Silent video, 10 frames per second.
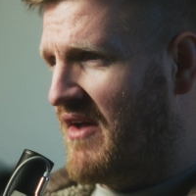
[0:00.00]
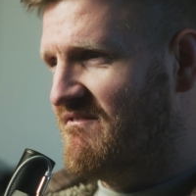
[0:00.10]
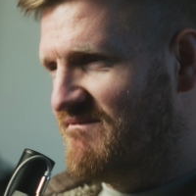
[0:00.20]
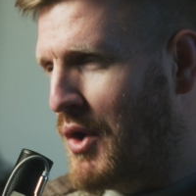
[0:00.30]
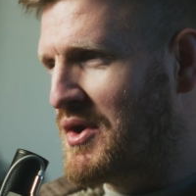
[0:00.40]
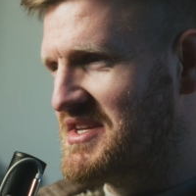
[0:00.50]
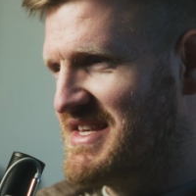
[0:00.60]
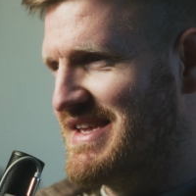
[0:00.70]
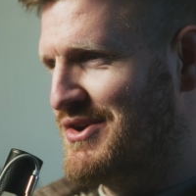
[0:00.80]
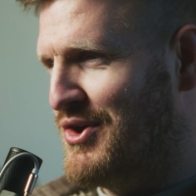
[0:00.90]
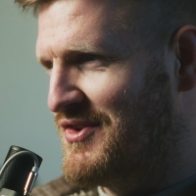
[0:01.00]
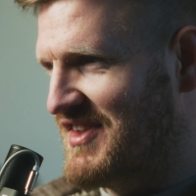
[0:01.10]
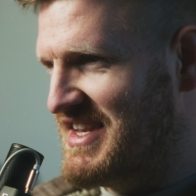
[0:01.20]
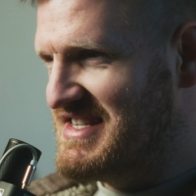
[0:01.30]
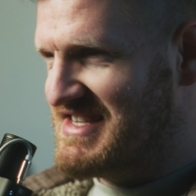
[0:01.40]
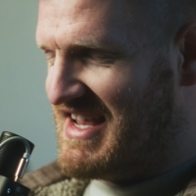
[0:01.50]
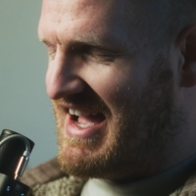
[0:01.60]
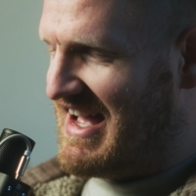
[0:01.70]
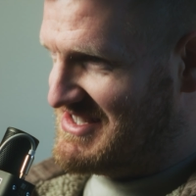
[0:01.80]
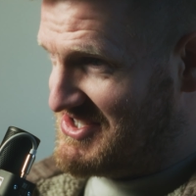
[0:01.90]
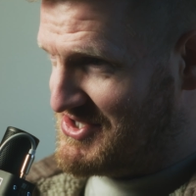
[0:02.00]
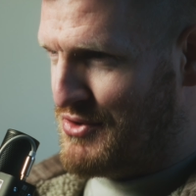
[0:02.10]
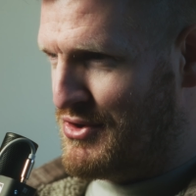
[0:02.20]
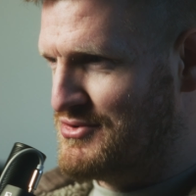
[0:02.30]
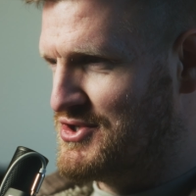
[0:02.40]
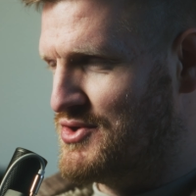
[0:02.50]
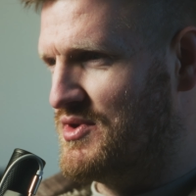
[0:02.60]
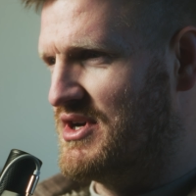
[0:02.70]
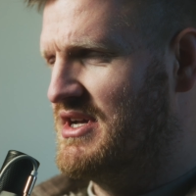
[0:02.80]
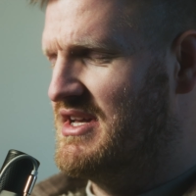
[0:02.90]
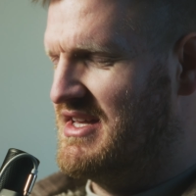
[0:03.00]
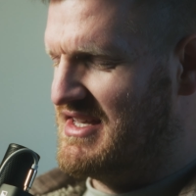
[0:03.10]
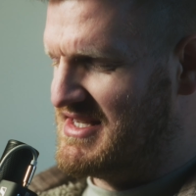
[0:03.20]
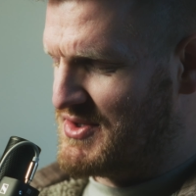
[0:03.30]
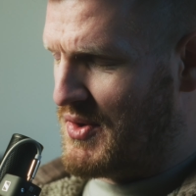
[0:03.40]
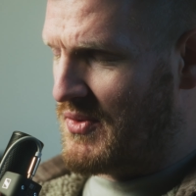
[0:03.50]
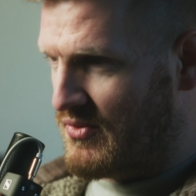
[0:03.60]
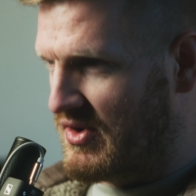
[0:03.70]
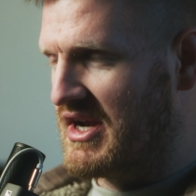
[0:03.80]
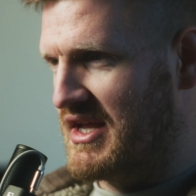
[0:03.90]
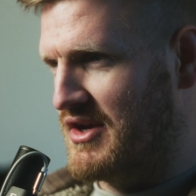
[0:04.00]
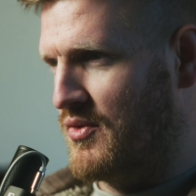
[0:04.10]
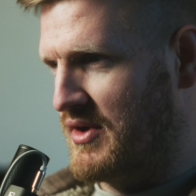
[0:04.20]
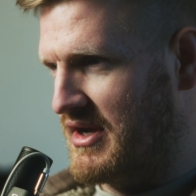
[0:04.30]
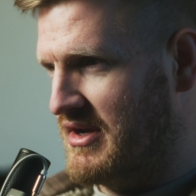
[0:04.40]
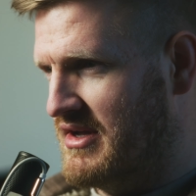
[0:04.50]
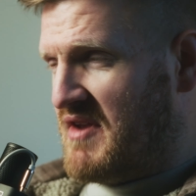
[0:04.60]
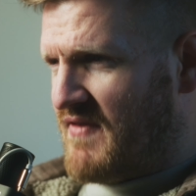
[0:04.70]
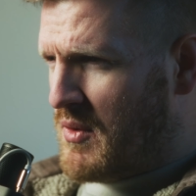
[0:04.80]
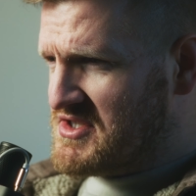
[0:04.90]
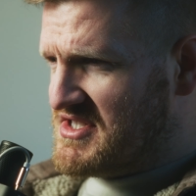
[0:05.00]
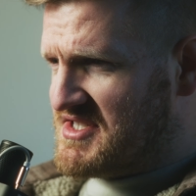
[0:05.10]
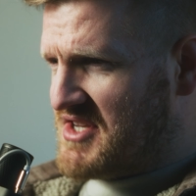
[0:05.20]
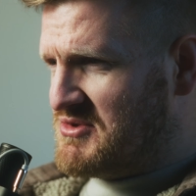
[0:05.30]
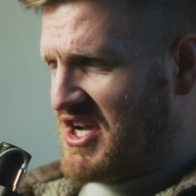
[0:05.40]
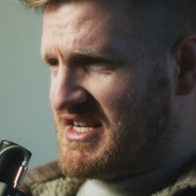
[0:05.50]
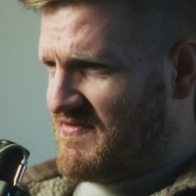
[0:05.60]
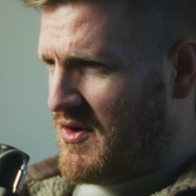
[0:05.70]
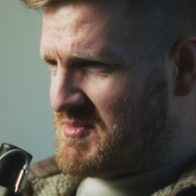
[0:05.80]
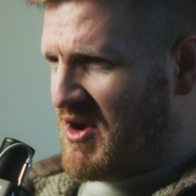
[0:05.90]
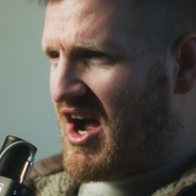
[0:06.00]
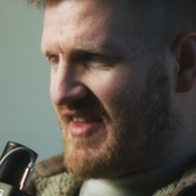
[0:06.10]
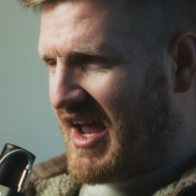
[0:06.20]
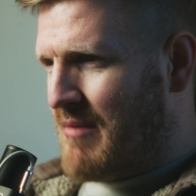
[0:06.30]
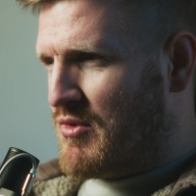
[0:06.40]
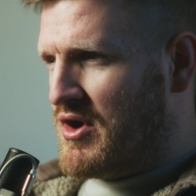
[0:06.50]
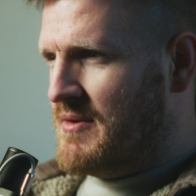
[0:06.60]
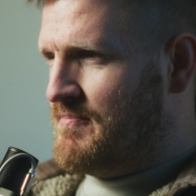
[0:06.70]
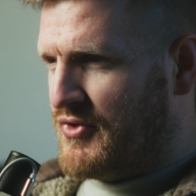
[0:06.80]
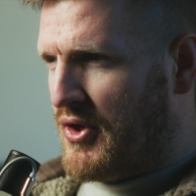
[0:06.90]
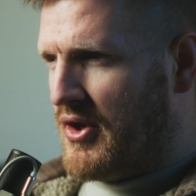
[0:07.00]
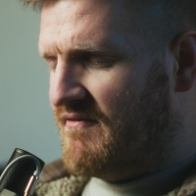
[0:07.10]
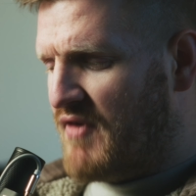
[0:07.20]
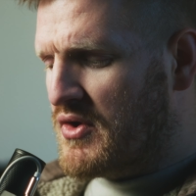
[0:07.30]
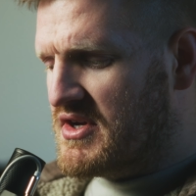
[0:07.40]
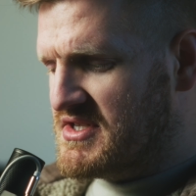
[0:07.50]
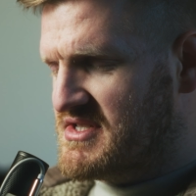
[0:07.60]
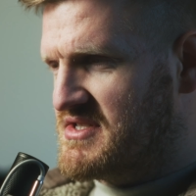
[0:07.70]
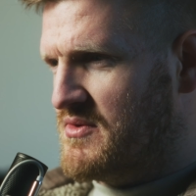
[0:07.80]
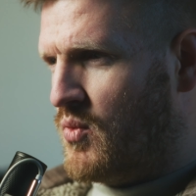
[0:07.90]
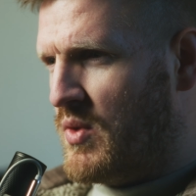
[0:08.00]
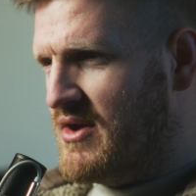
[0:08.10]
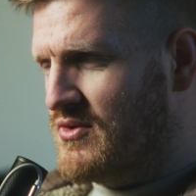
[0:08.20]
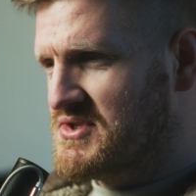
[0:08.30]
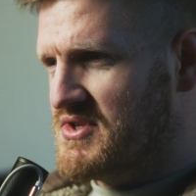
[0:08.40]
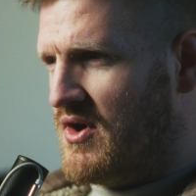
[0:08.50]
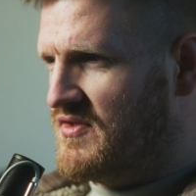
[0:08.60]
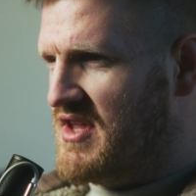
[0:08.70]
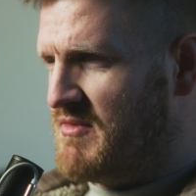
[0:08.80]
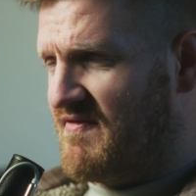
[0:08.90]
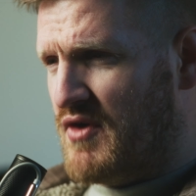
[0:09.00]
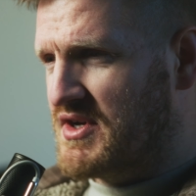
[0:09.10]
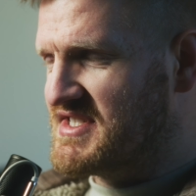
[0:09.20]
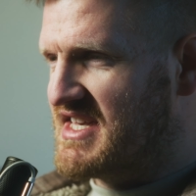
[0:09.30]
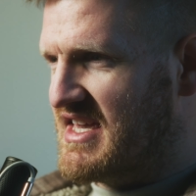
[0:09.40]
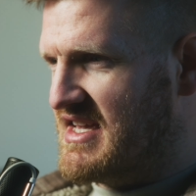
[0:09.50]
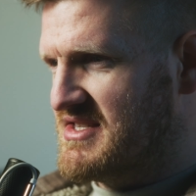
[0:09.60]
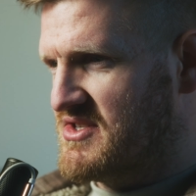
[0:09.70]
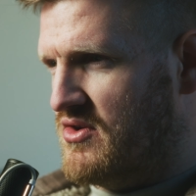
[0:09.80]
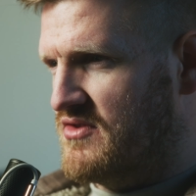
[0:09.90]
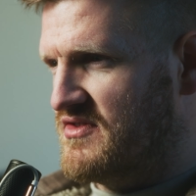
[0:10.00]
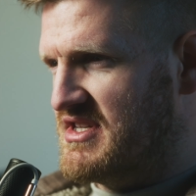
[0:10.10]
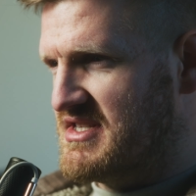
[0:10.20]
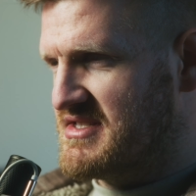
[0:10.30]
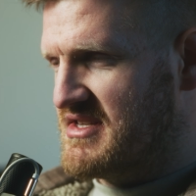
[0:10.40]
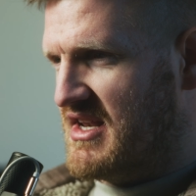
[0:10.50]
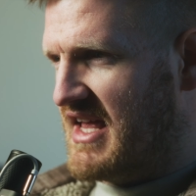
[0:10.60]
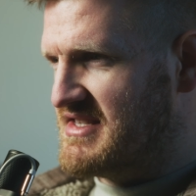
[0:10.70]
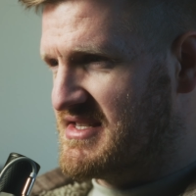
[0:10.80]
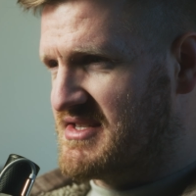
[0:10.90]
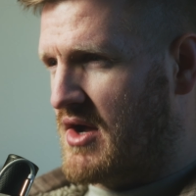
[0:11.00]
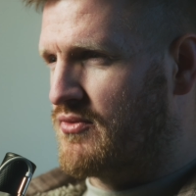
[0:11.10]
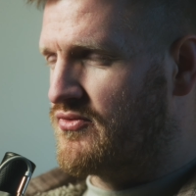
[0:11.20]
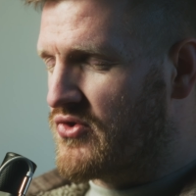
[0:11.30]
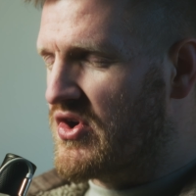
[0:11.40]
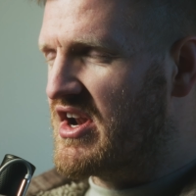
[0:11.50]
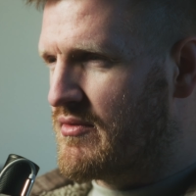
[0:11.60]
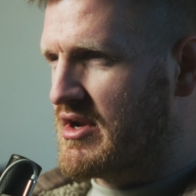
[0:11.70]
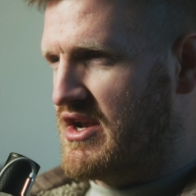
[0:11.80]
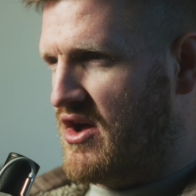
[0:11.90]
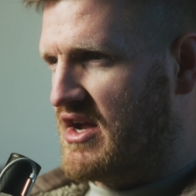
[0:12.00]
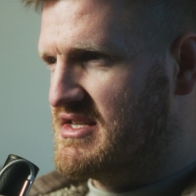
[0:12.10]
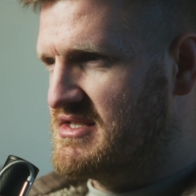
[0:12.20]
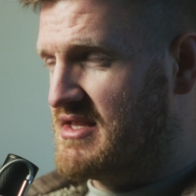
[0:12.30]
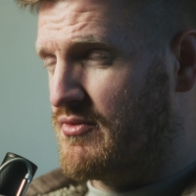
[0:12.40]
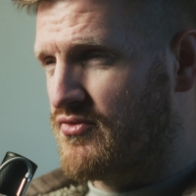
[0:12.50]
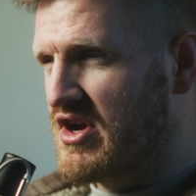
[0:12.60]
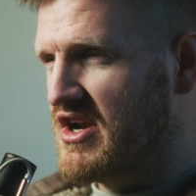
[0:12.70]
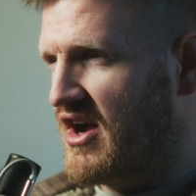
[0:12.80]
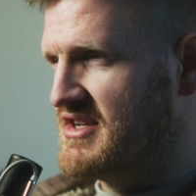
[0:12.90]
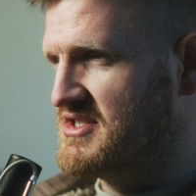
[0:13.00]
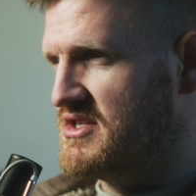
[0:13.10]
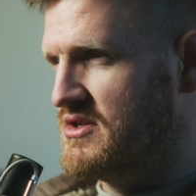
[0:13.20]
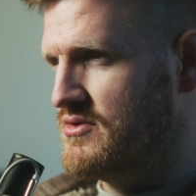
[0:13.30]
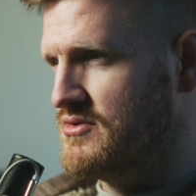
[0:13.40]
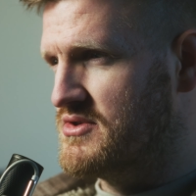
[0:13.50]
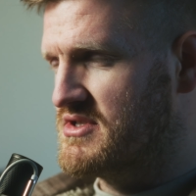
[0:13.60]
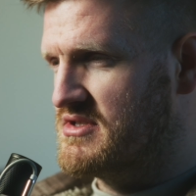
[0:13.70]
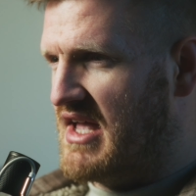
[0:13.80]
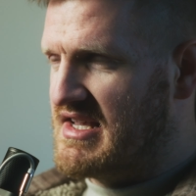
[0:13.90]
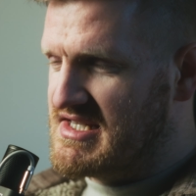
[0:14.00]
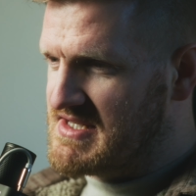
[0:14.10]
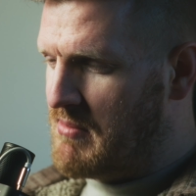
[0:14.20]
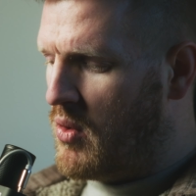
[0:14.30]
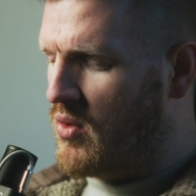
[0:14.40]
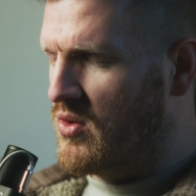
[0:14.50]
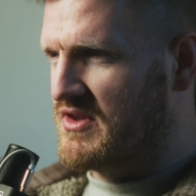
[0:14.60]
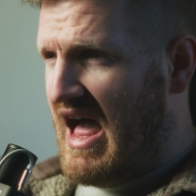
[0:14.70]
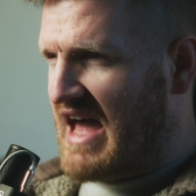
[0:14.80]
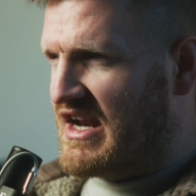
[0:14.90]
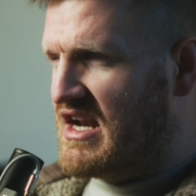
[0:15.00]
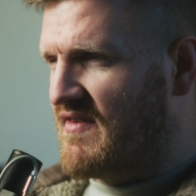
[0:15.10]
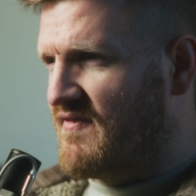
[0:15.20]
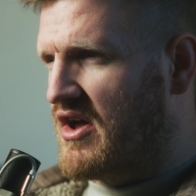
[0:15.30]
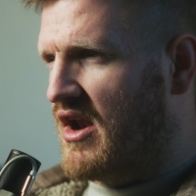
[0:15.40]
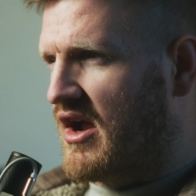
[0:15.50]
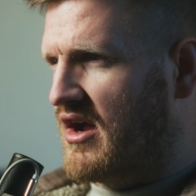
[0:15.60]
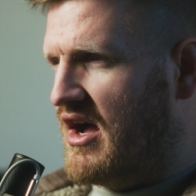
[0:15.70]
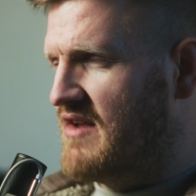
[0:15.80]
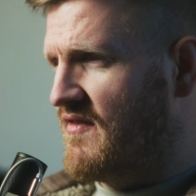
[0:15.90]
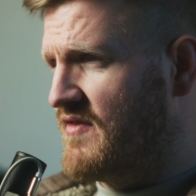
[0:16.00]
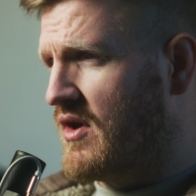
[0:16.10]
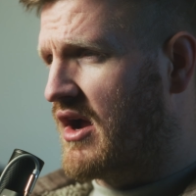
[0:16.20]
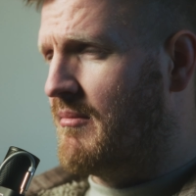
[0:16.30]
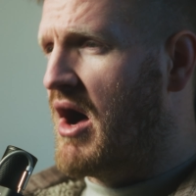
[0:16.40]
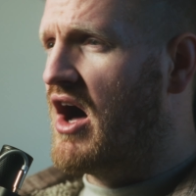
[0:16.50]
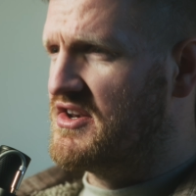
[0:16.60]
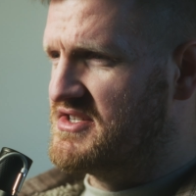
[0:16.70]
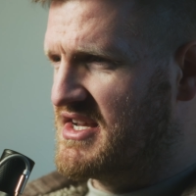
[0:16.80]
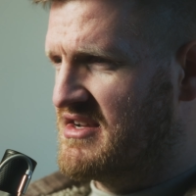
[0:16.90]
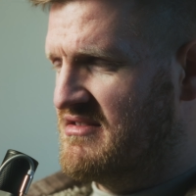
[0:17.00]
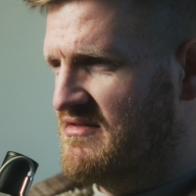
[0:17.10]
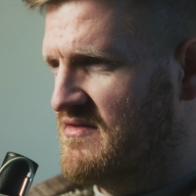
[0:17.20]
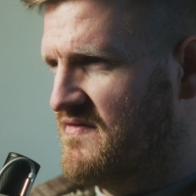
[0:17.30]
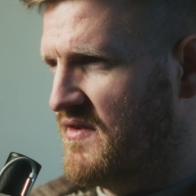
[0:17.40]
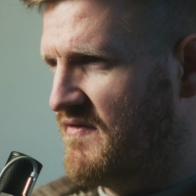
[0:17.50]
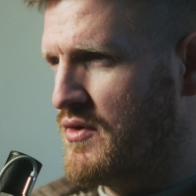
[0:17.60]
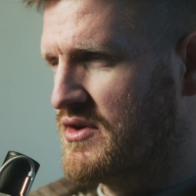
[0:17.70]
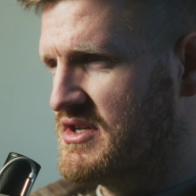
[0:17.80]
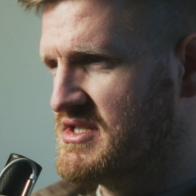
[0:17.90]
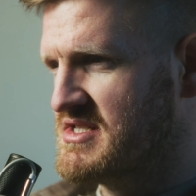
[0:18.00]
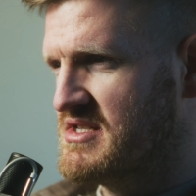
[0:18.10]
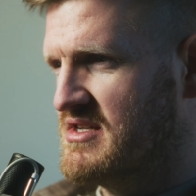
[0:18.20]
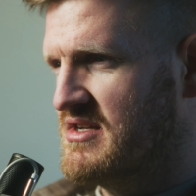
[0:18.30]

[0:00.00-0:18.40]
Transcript: Focusing on these as a solo shooter is really annoying. But if I wasn't the subject, if I was behind the camera, the focus wheels on them, the focus gears on these lenses are really, really nice. They're really nice to use. They're small, and I never feel like I'm hunting for focus